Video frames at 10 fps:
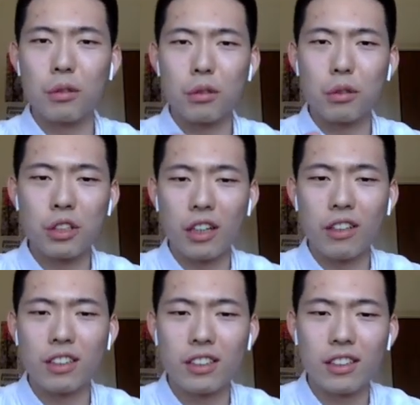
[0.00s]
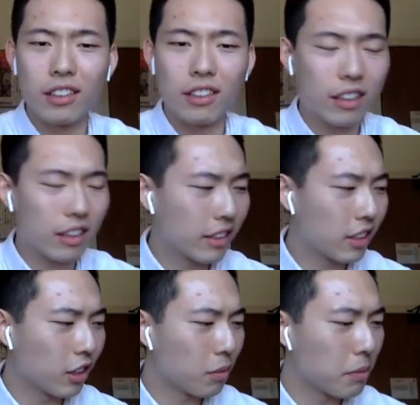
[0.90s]
Could you tell us, I, I guess,
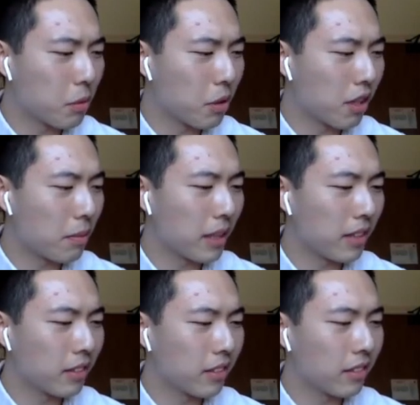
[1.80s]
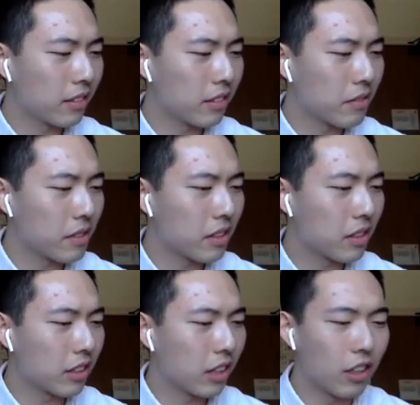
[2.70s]
a little bit more about
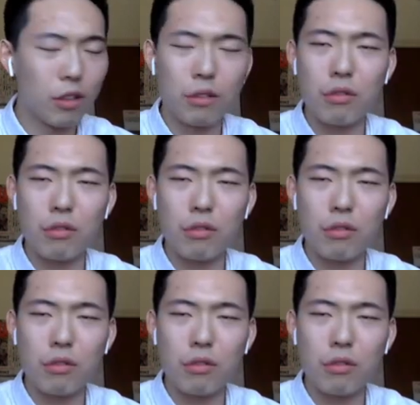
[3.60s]
the ongoing